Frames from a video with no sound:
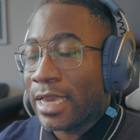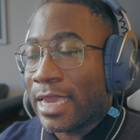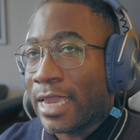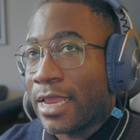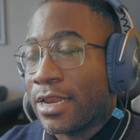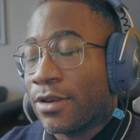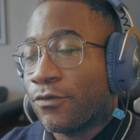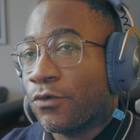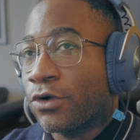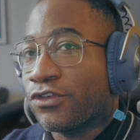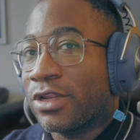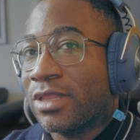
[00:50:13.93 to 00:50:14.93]
And
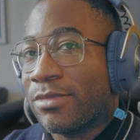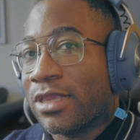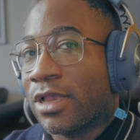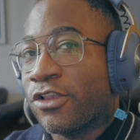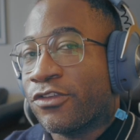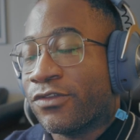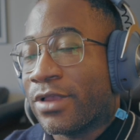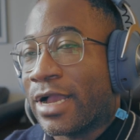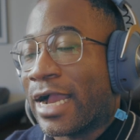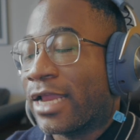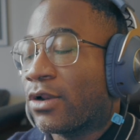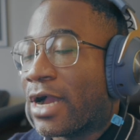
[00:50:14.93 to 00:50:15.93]
fortunately, because
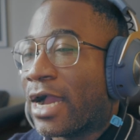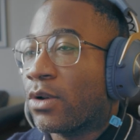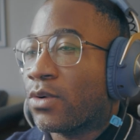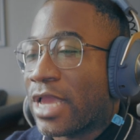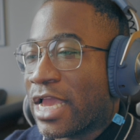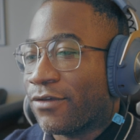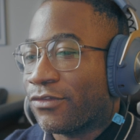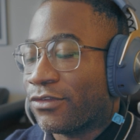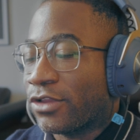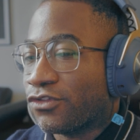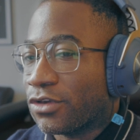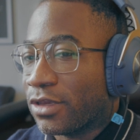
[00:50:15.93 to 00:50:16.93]
I don't have
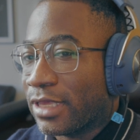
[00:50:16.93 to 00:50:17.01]
such